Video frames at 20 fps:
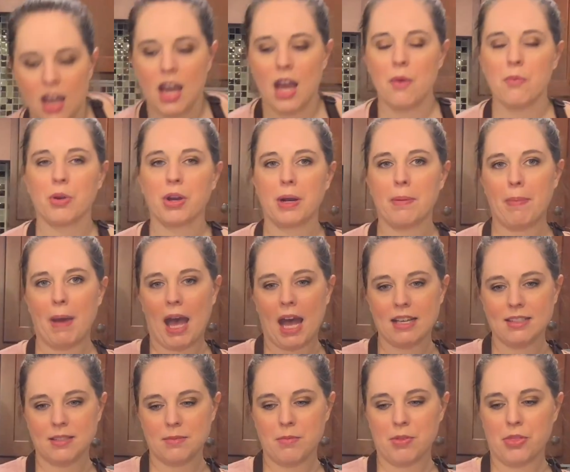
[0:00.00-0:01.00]
And we're gonna
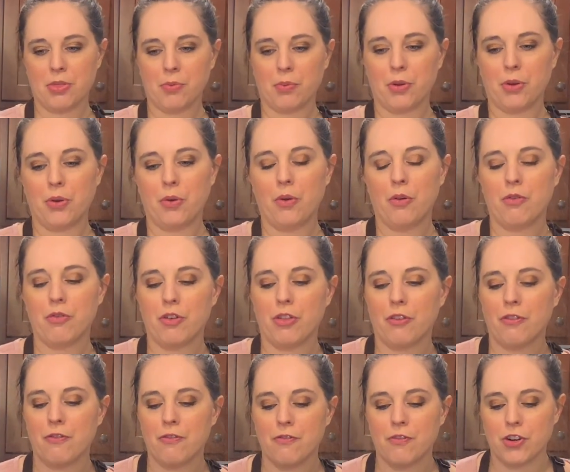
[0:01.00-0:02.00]
pass them through for the
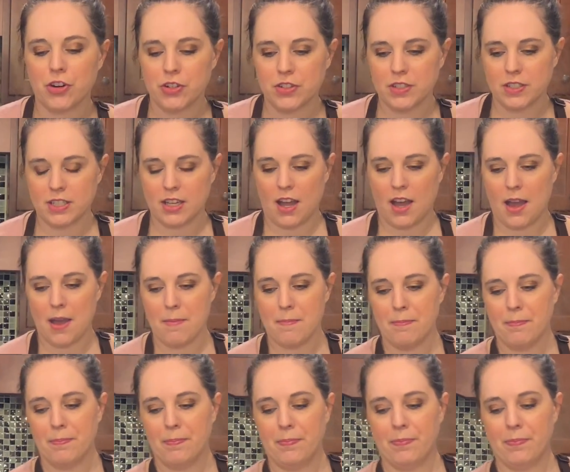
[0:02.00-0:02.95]
first time.